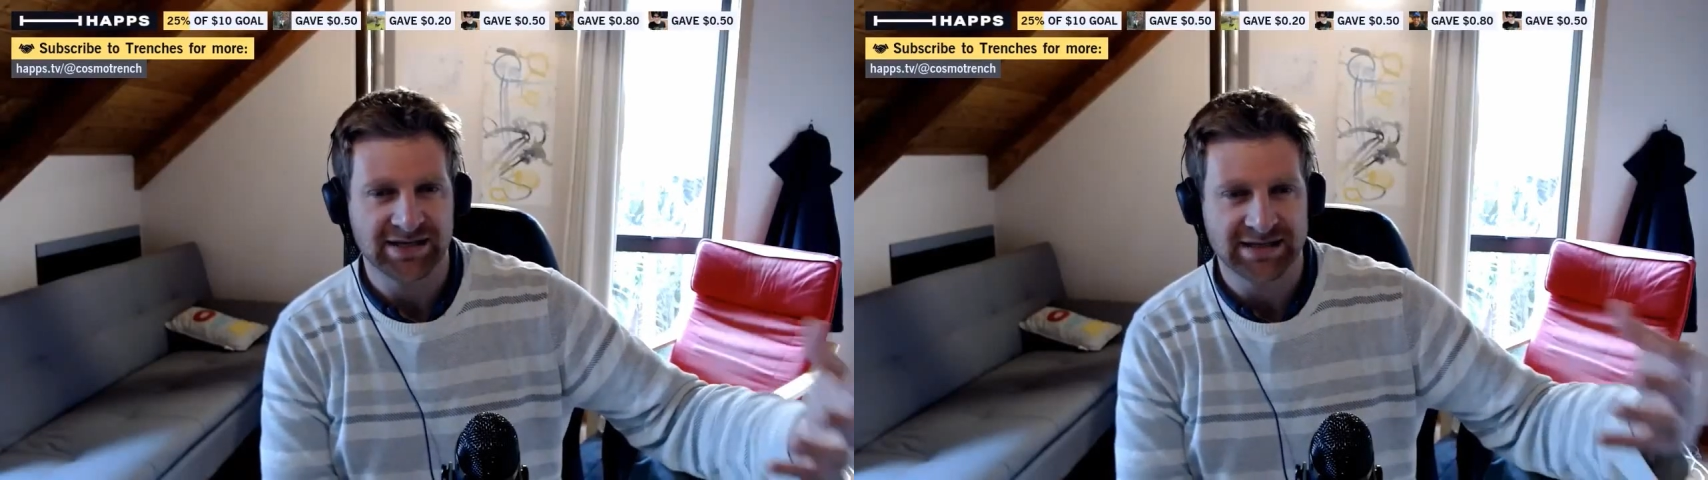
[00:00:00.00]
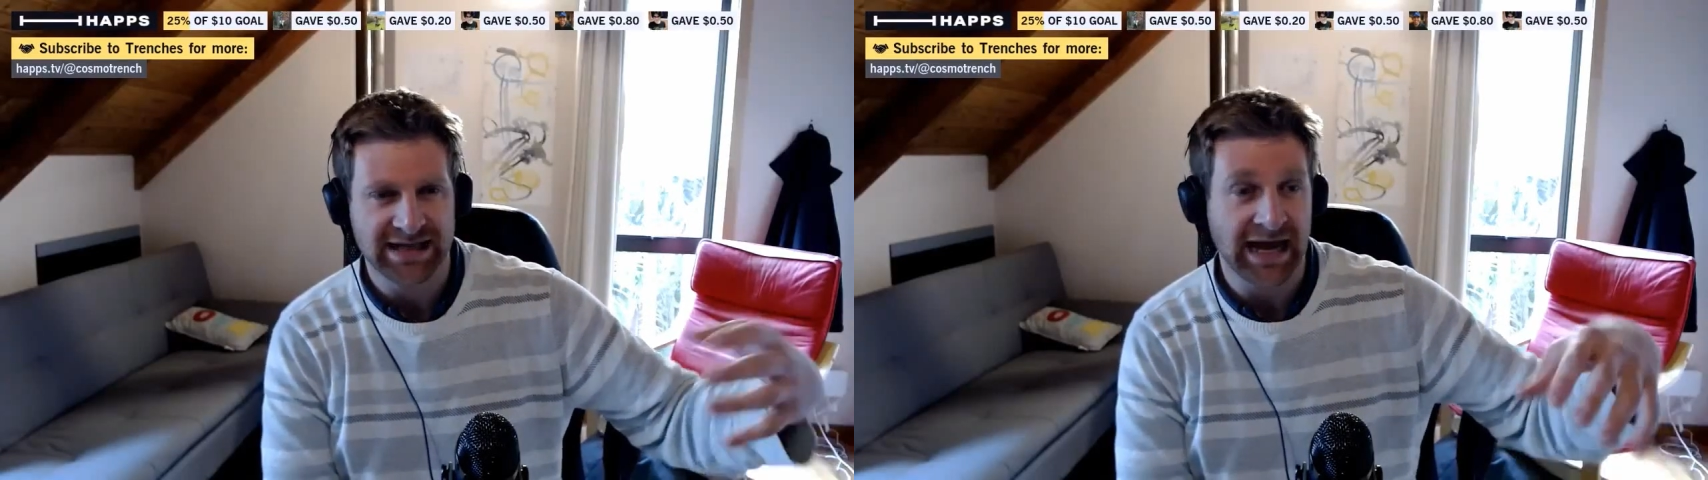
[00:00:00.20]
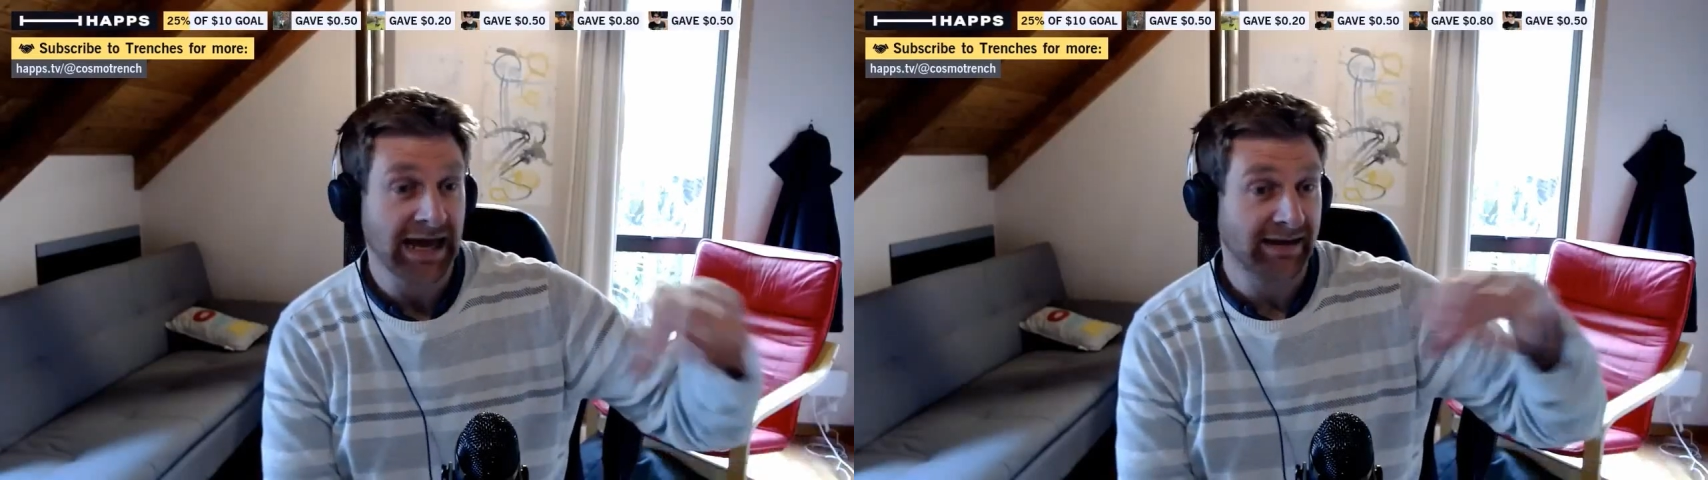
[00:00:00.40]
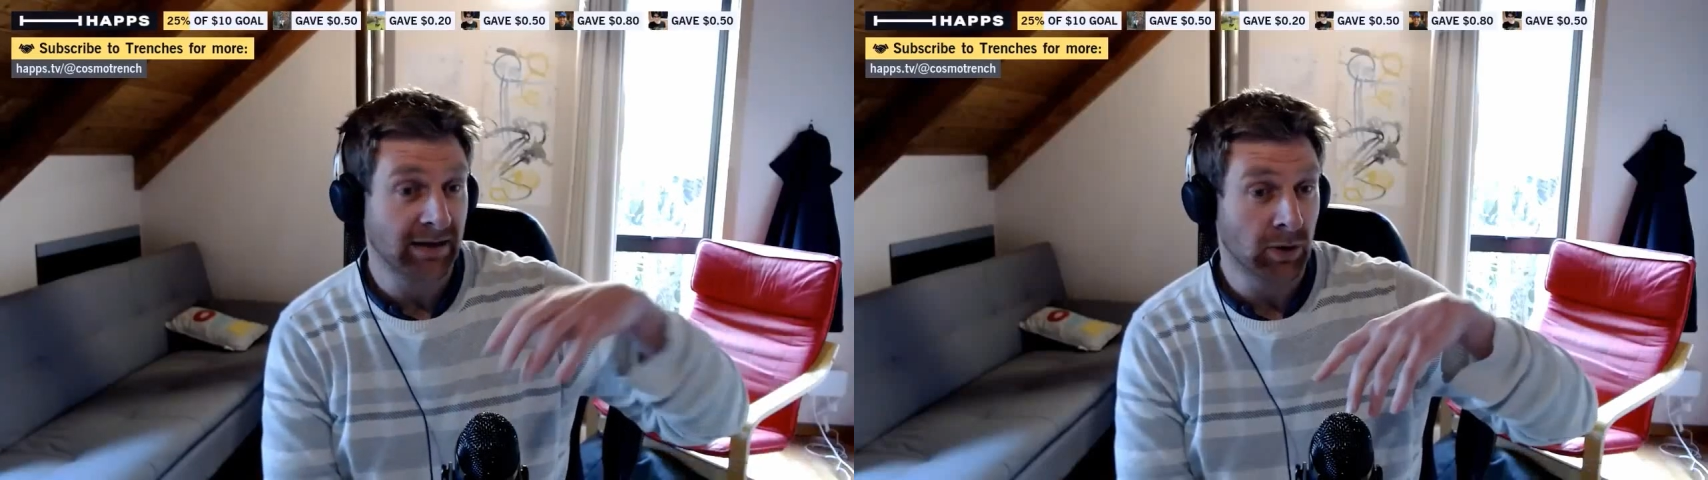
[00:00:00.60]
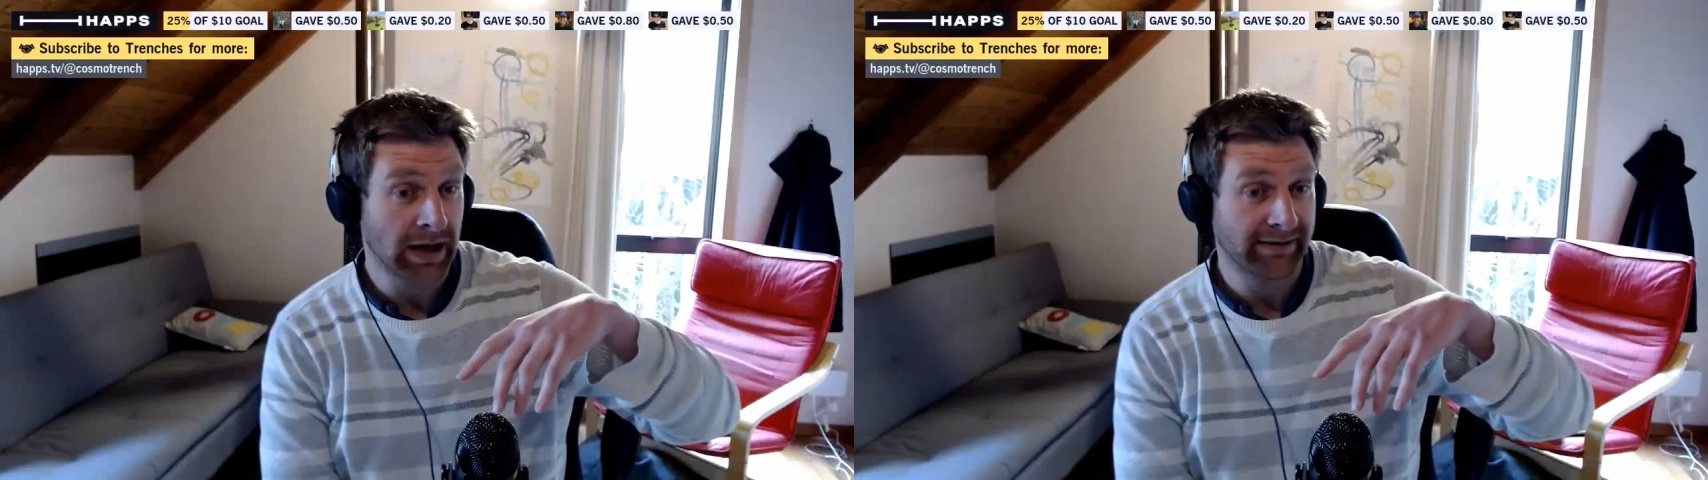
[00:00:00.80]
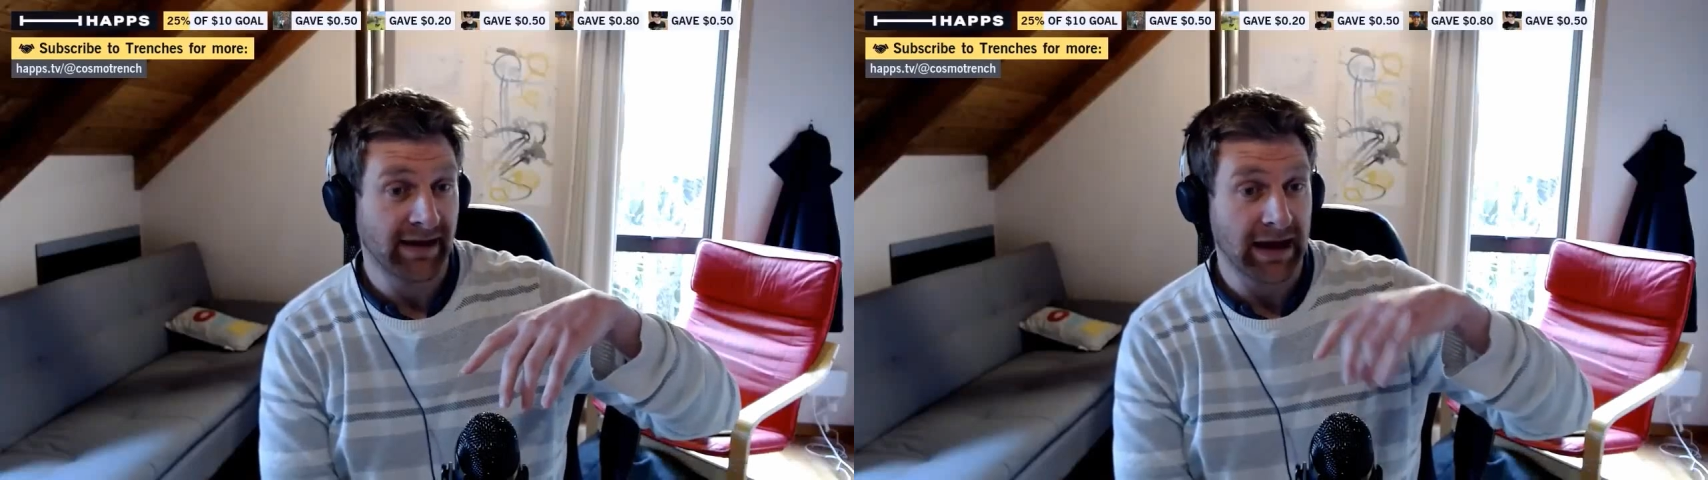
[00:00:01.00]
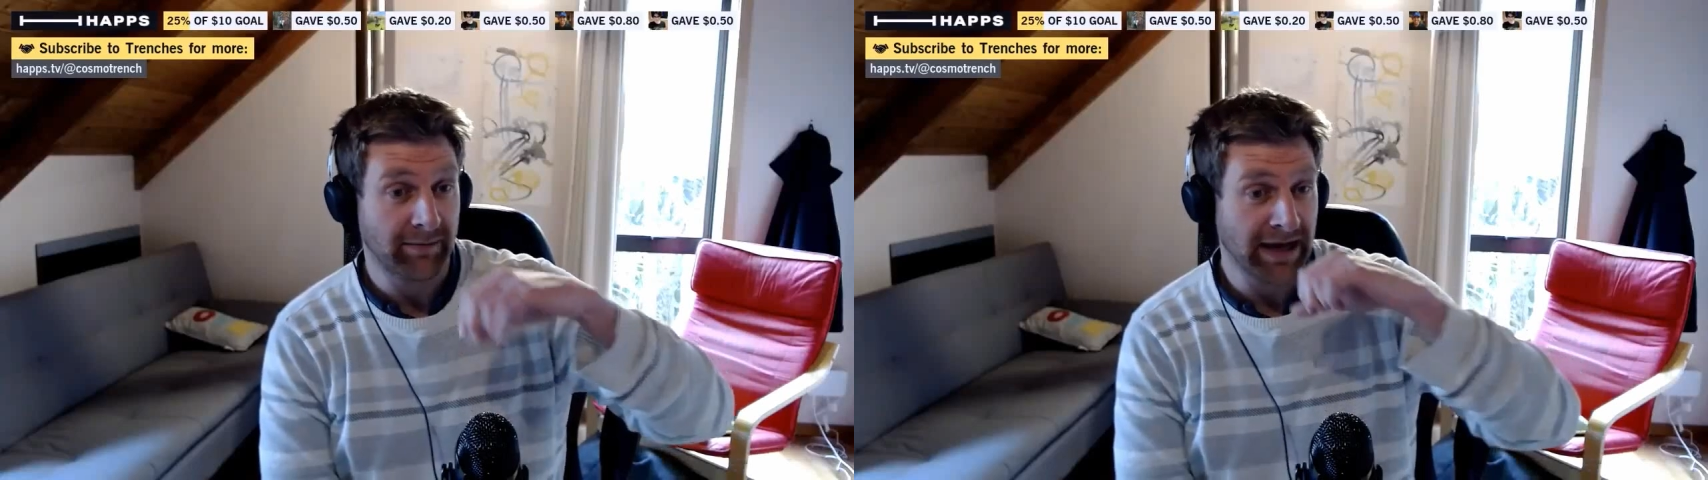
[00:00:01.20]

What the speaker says: and start acting more like dark